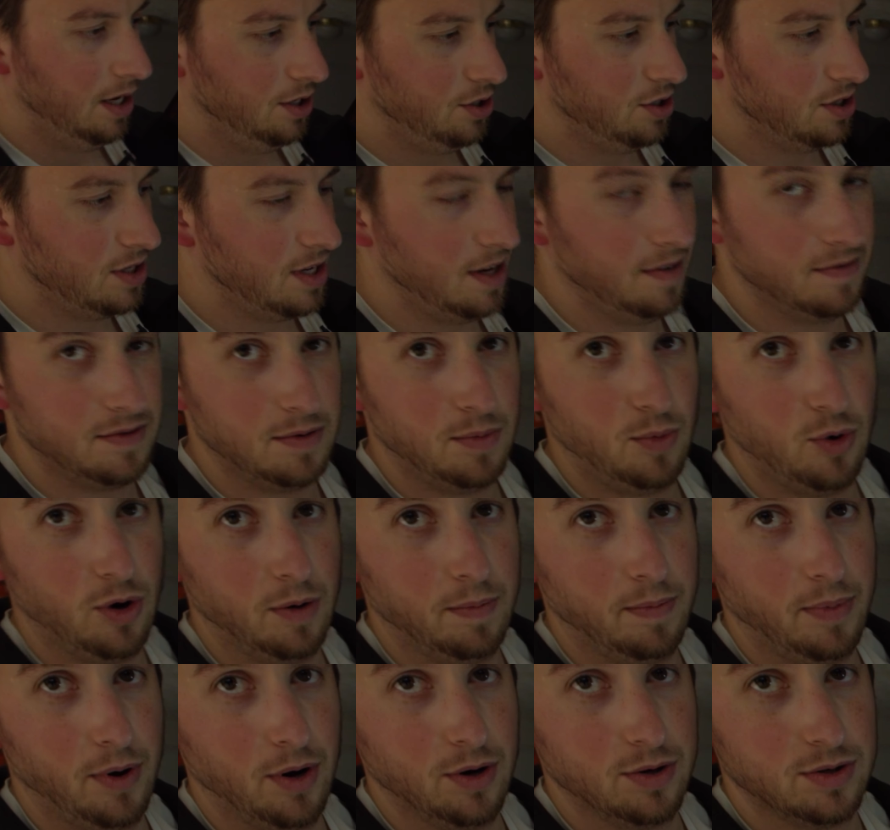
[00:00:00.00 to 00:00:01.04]
just gives a more
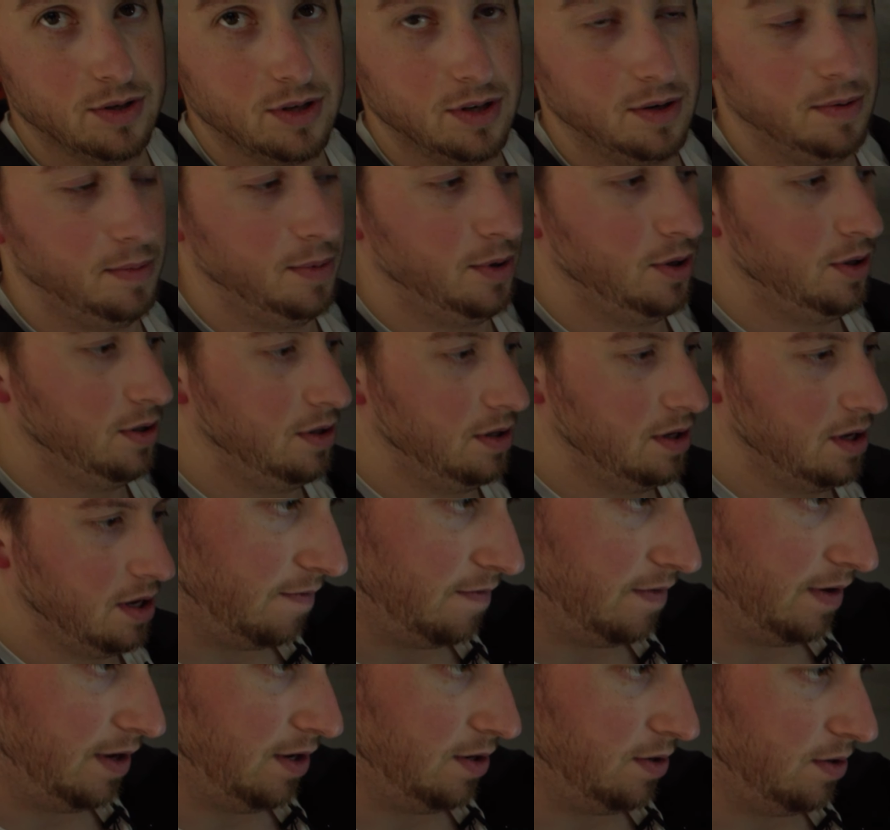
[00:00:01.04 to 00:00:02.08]
personable
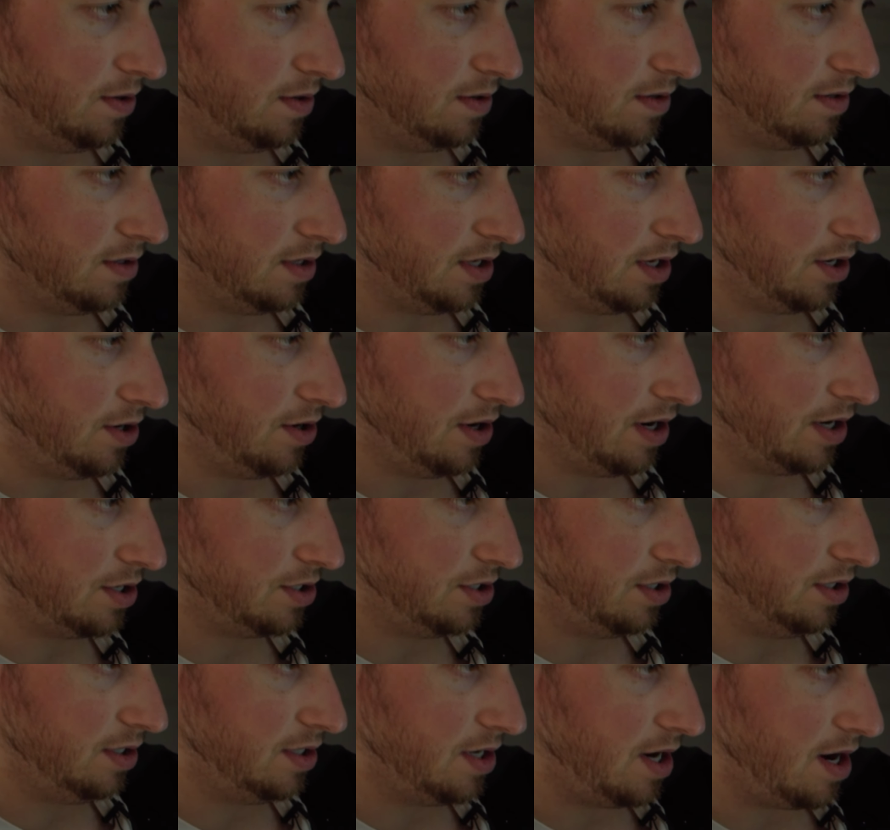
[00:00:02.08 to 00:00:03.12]
feel, like you're
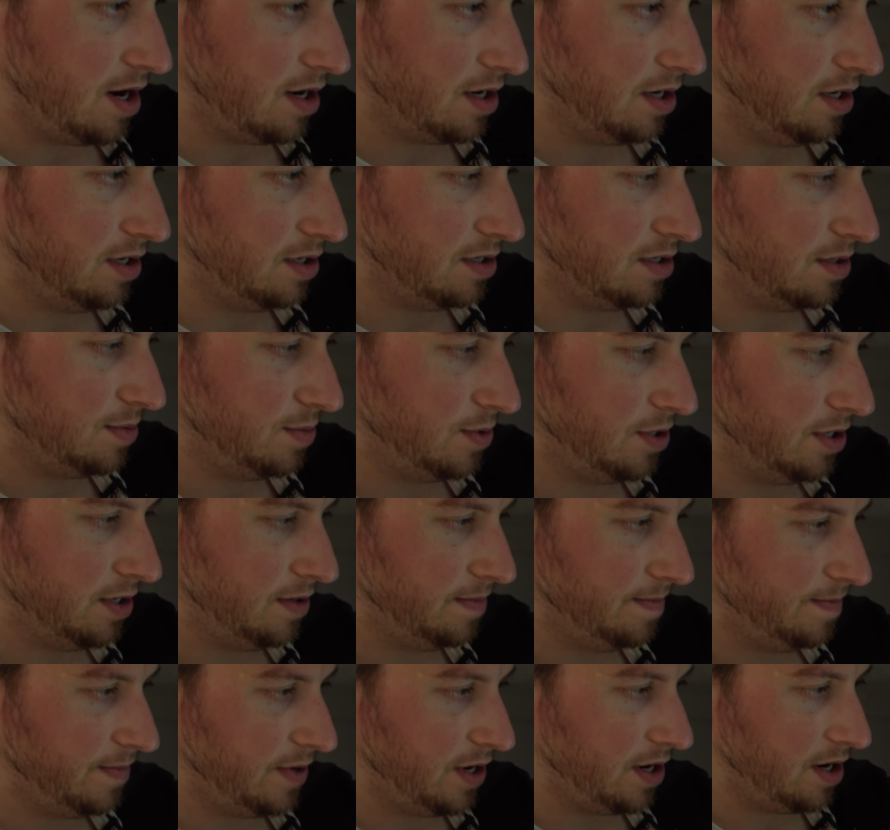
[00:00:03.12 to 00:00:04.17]
actually talking to
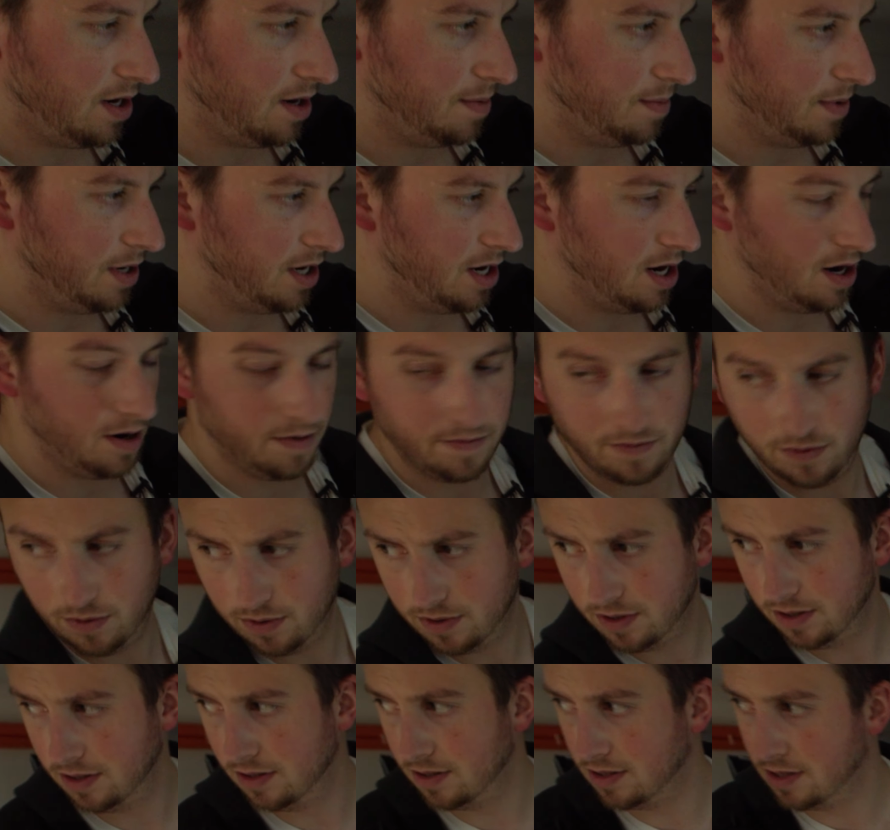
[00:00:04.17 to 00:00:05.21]
someone. And I gotta be careful
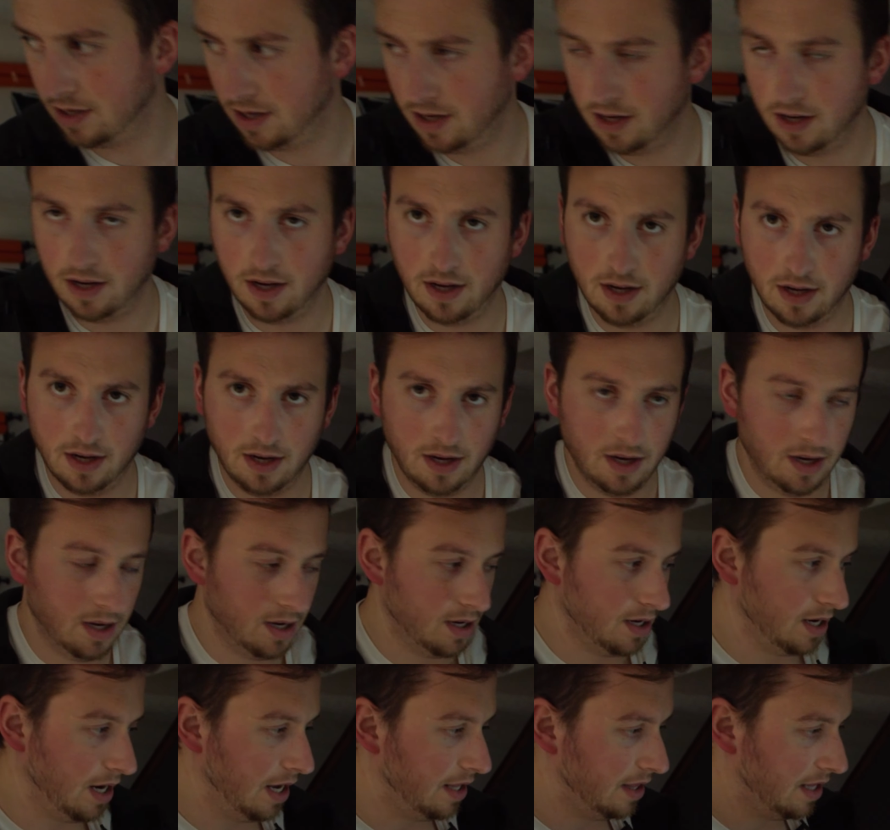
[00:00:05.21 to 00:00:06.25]
because
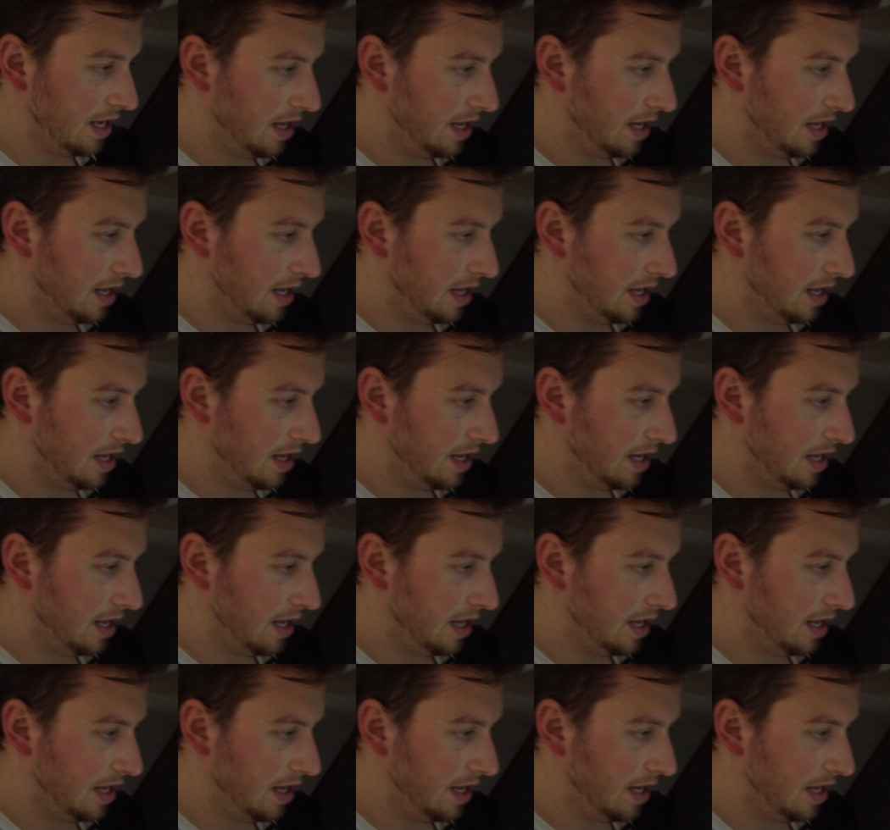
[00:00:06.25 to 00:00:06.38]
got